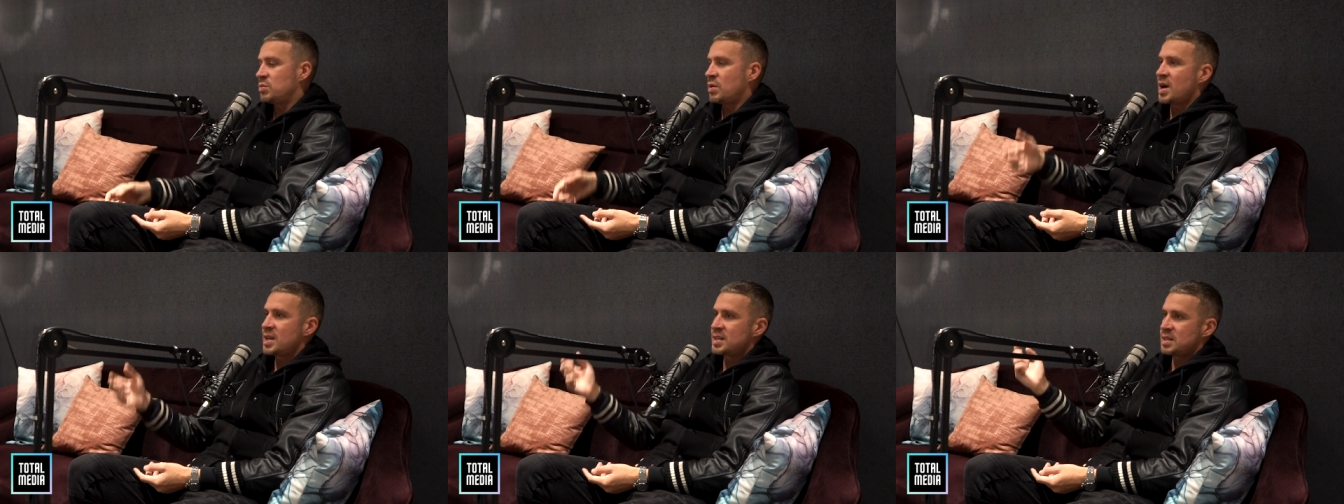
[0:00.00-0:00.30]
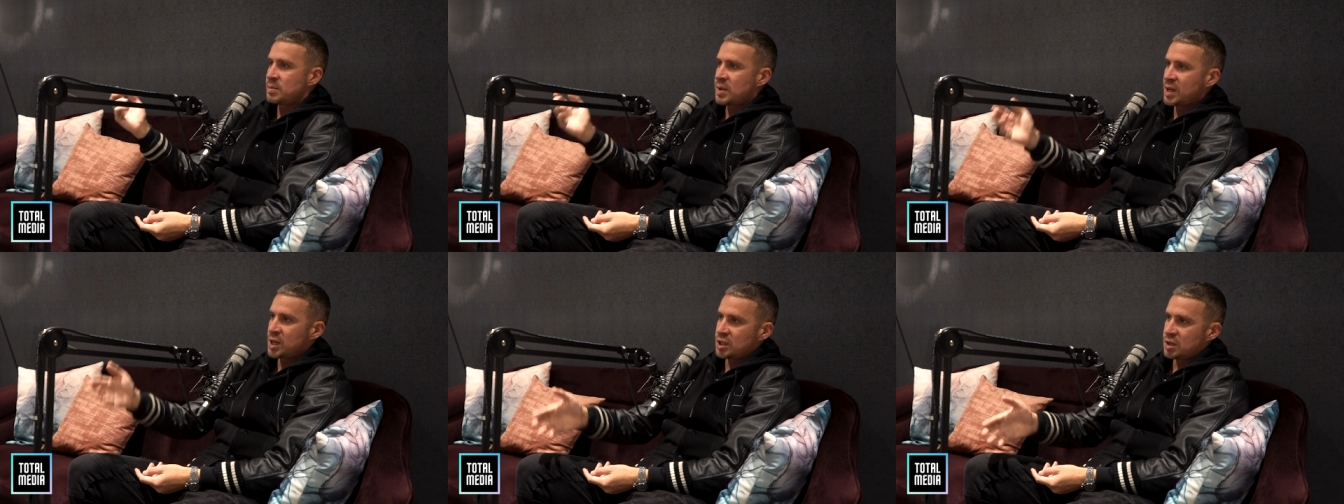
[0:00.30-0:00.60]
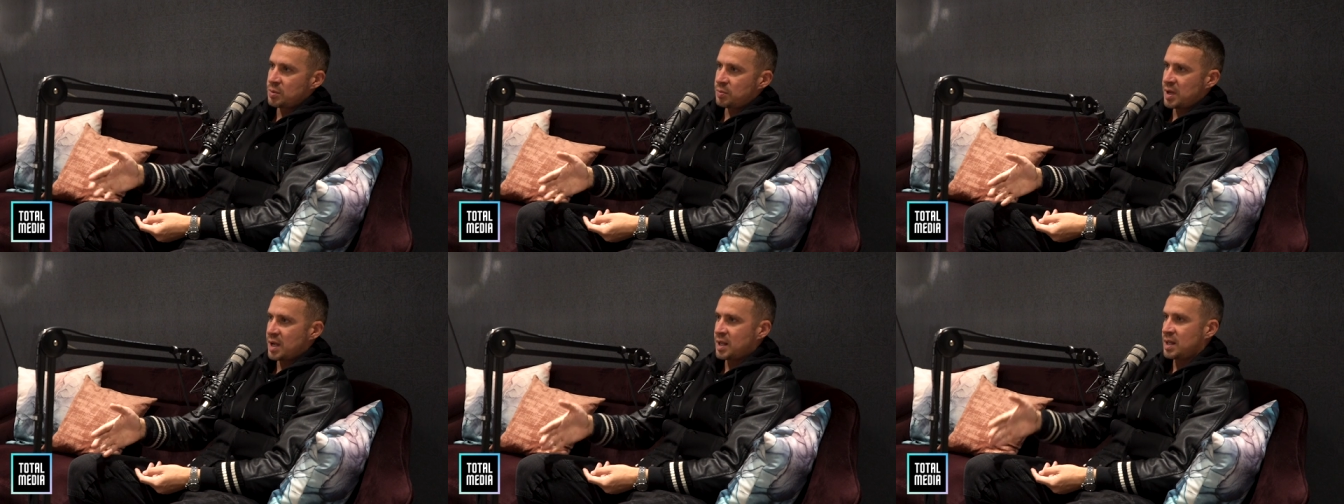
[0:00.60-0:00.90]
Why is the
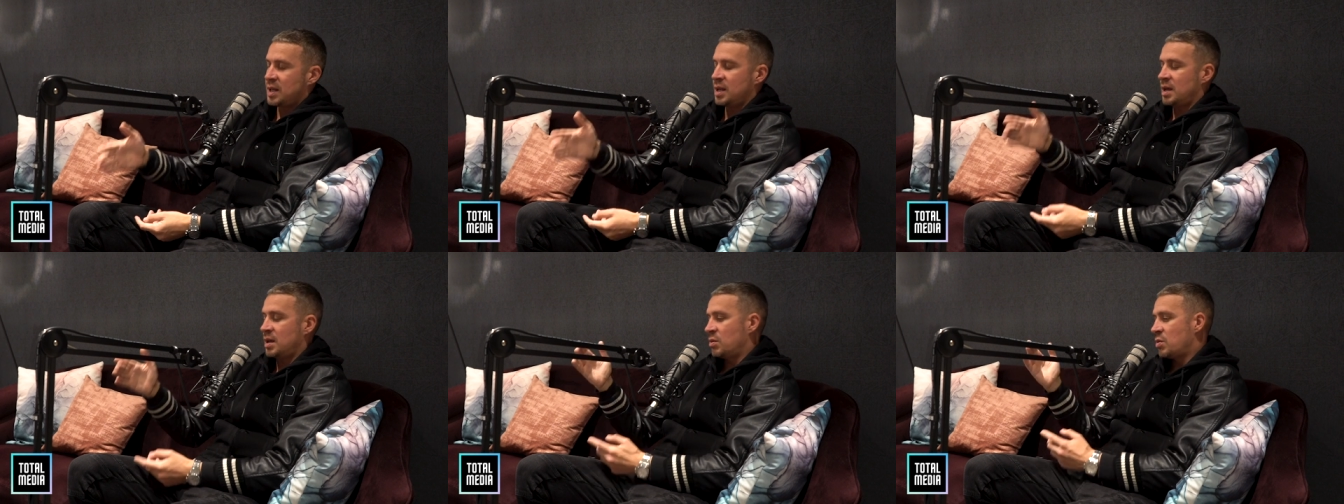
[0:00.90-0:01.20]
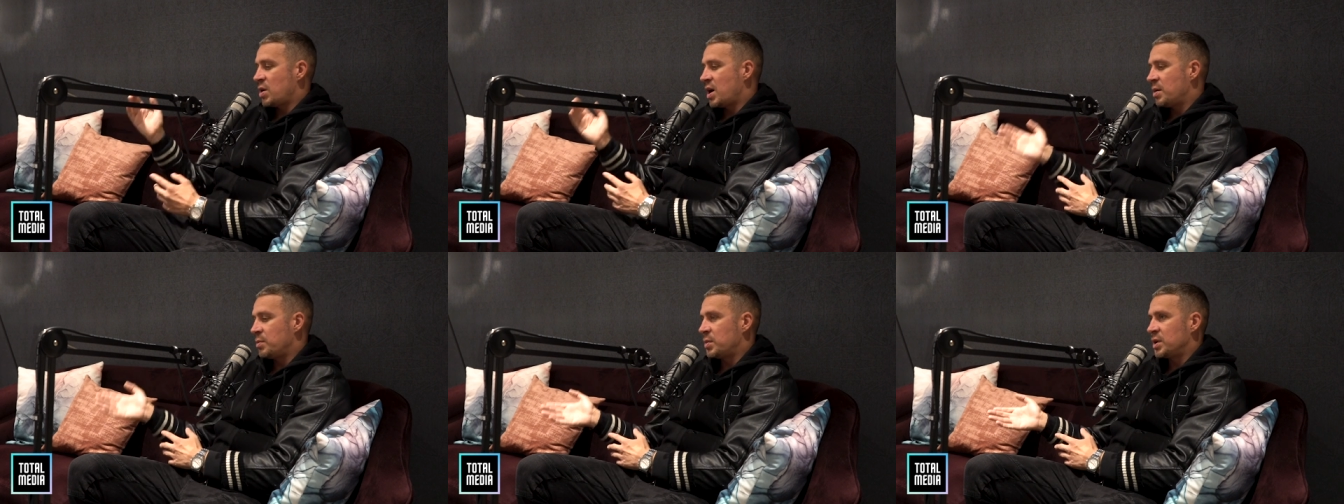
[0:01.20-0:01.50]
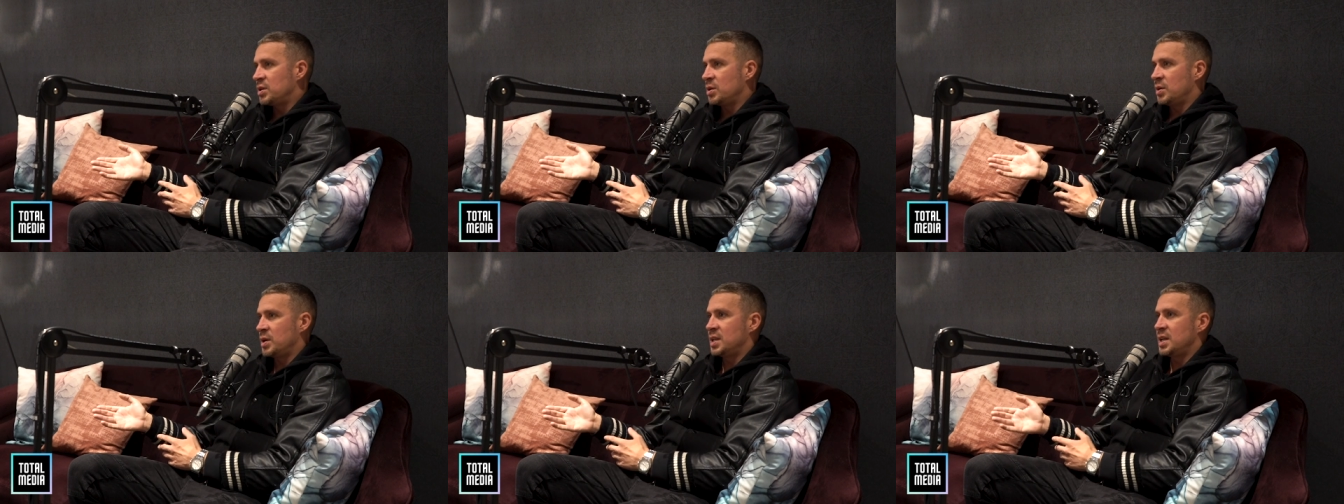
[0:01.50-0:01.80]
manager playing here? Why am
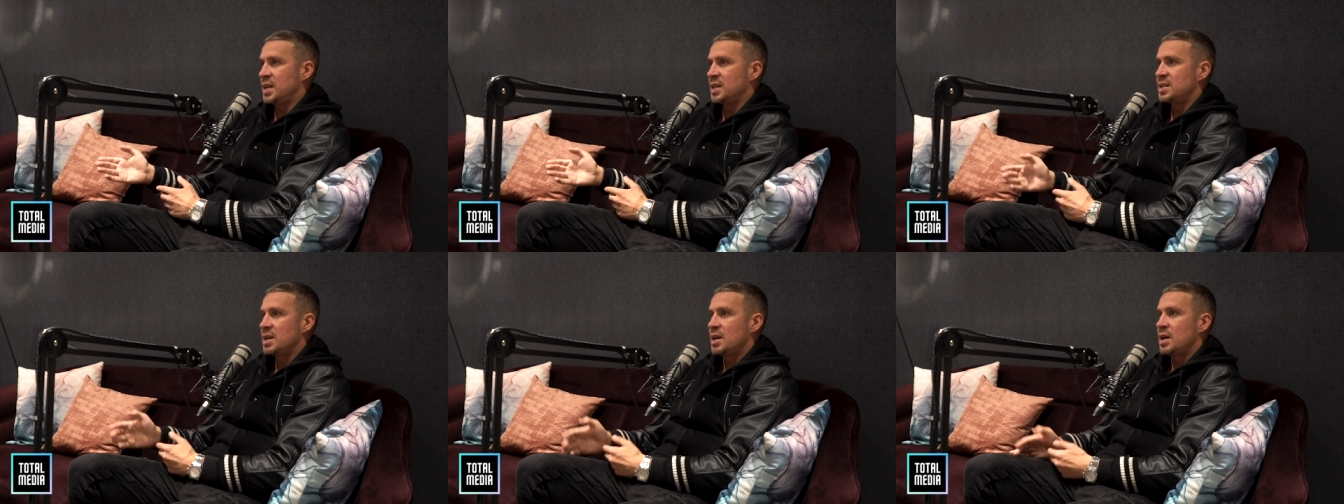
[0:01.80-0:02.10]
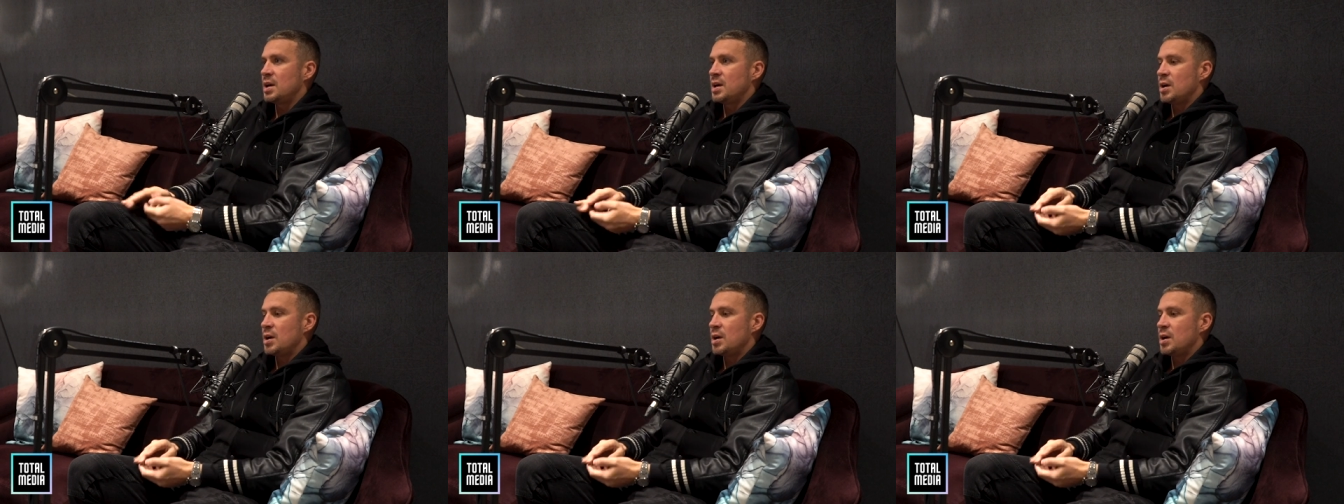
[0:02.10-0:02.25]
I doing this?